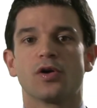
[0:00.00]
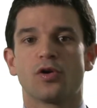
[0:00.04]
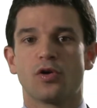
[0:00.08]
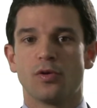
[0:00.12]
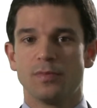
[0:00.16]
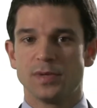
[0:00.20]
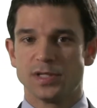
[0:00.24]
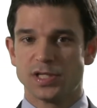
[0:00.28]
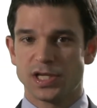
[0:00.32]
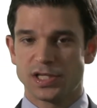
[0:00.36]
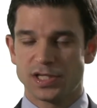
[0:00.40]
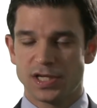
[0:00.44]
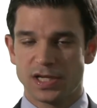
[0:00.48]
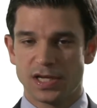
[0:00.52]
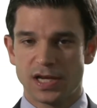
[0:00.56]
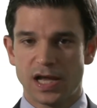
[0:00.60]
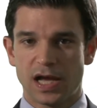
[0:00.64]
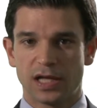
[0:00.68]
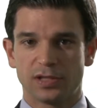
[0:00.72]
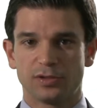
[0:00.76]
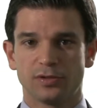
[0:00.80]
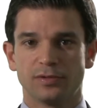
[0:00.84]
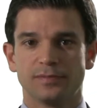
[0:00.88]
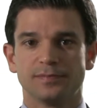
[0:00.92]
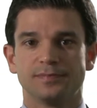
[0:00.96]
already
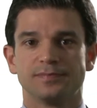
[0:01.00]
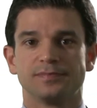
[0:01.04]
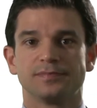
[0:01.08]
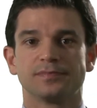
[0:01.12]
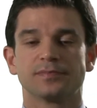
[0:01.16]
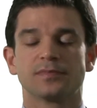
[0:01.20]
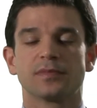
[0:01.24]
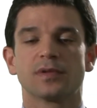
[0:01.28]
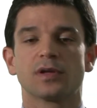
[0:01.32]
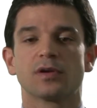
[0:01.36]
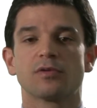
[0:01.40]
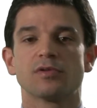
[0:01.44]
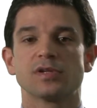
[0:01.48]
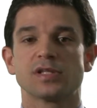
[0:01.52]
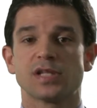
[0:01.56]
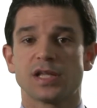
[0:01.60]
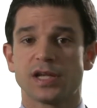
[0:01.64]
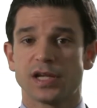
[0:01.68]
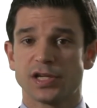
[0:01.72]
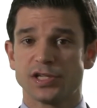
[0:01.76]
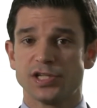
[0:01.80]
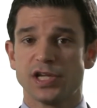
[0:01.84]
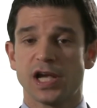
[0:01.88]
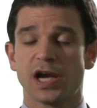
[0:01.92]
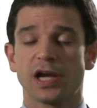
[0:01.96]
mentioned, the renewable
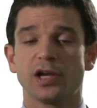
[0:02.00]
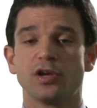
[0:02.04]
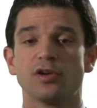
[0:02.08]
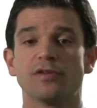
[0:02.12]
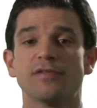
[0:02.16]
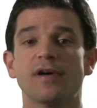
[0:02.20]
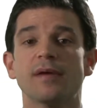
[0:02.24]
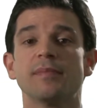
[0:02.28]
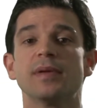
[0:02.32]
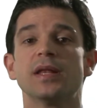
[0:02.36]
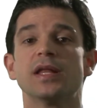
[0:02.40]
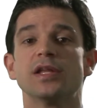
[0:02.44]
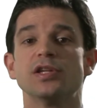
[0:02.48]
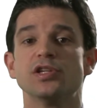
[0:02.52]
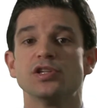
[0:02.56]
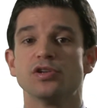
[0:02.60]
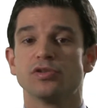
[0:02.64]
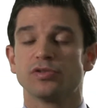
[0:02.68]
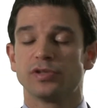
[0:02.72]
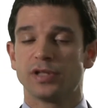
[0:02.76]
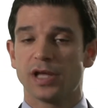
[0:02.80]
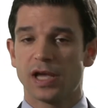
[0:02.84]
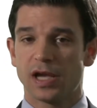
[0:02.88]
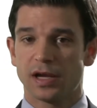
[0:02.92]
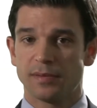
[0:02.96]
geothermal energy,
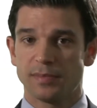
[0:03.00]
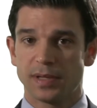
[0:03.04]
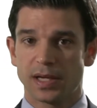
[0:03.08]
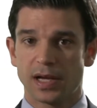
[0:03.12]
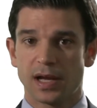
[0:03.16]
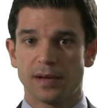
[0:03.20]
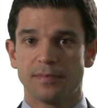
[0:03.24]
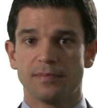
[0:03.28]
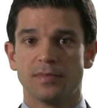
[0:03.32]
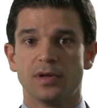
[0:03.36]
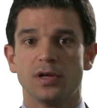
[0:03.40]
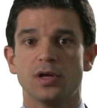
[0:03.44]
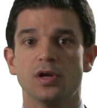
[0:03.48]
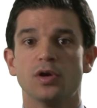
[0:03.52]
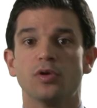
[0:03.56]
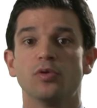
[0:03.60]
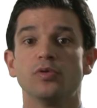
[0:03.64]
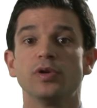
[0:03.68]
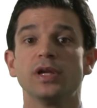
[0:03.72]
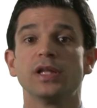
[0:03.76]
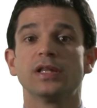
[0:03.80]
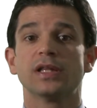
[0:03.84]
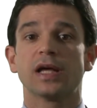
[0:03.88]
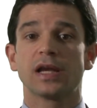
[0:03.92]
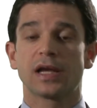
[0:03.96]
combined with the
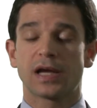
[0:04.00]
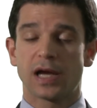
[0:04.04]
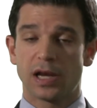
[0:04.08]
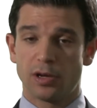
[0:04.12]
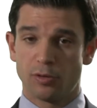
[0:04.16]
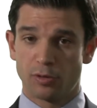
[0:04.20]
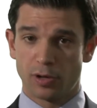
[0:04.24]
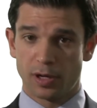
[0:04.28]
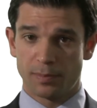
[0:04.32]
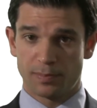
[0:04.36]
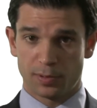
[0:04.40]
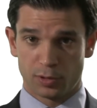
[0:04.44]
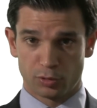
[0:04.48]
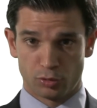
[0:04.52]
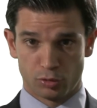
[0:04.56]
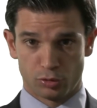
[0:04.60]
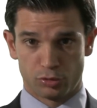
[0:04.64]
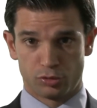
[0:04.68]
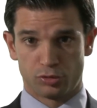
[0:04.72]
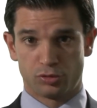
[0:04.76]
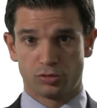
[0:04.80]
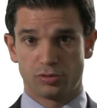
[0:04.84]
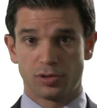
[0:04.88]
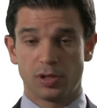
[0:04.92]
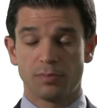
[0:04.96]
heat produced
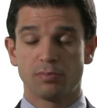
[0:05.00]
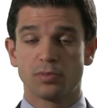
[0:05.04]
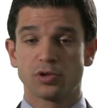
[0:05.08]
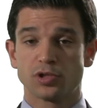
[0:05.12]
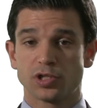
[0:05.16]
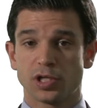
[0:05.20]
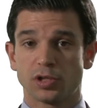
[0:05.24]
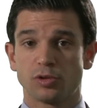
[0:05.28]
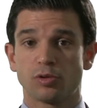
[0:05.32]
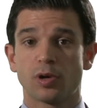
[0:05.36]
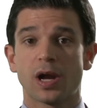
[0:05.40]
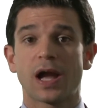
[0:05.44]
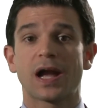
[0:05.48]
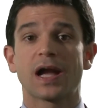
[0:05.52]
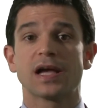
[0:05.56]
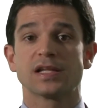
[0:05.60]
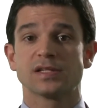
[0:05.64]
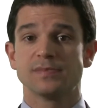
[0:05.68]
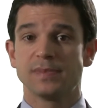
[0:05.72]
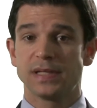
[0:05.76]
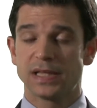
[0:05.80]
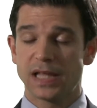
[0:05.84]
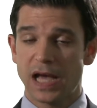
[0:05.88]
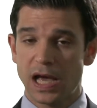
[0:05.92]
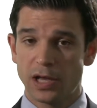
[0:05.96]
from the gas
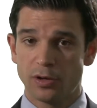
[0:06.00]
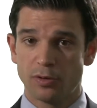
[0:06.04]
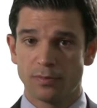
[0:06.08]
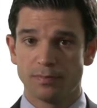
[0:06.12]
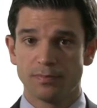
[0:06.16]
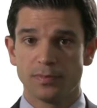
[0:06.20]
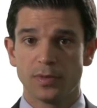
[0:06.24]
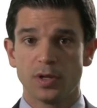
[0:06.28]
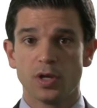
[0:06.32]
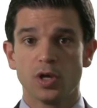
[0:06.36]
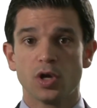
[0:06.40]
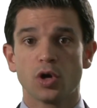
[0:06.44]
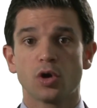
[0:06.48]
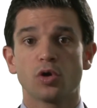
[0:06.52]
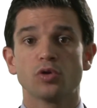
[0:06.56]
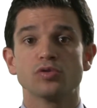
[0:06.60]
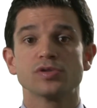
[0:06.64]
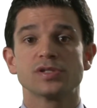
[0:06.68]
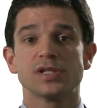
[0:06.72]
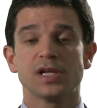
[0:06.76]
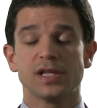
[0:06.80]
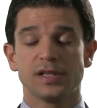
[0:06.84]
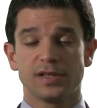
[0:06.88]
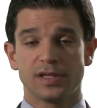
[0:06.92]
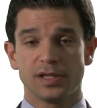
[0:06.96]
burner, delivers
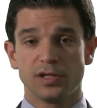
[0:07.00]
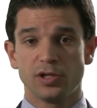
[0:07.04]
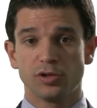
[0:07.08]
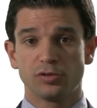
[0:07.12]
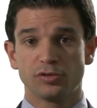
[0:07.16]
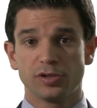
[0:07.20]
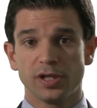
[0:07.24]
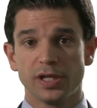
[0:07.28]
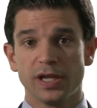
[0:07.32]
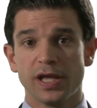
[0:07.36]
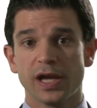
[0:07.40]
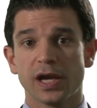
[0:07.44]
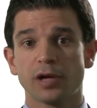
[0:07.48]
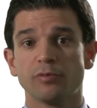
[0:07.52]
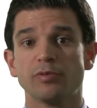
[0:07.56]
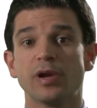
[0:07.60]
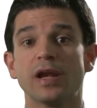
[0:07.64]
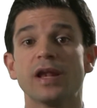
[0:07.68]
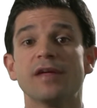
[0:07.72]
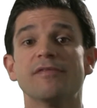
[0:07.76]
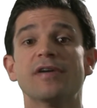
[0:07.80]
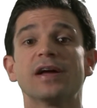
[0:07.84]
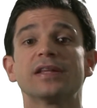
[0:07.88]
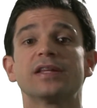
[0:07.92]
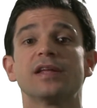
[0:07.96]
high thermal
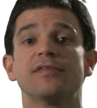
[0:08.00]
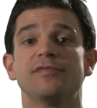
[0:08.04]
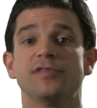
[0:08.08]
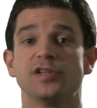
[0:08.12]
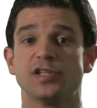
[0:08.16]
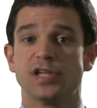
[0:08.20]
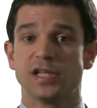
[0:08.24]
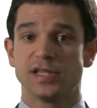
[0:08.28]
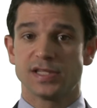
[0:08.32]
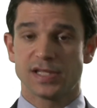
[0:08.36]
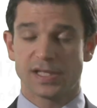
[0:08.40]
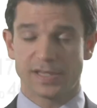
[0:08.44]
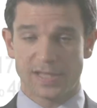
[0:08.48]
efficiency,